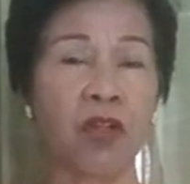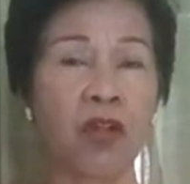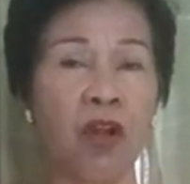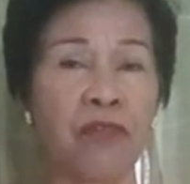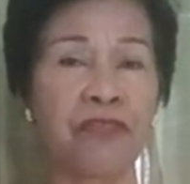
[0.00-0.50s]
the
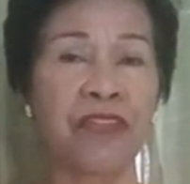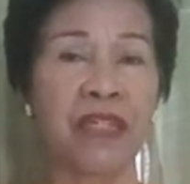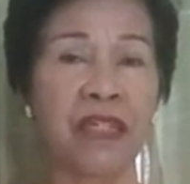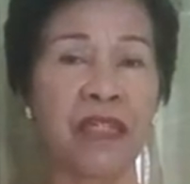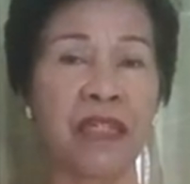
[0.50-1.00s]

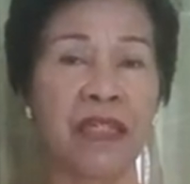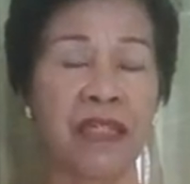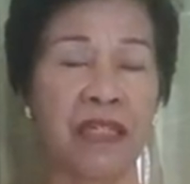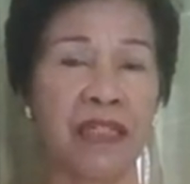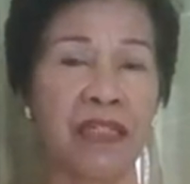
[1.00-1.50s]
coffee
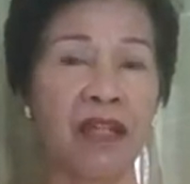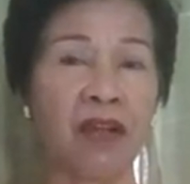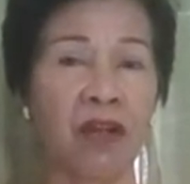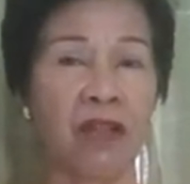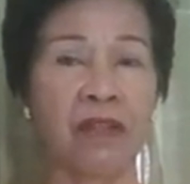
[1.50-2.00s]
in the
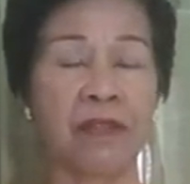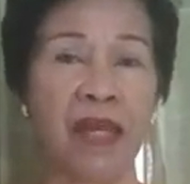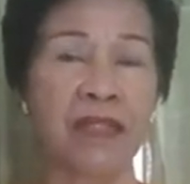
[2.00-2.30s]
colon.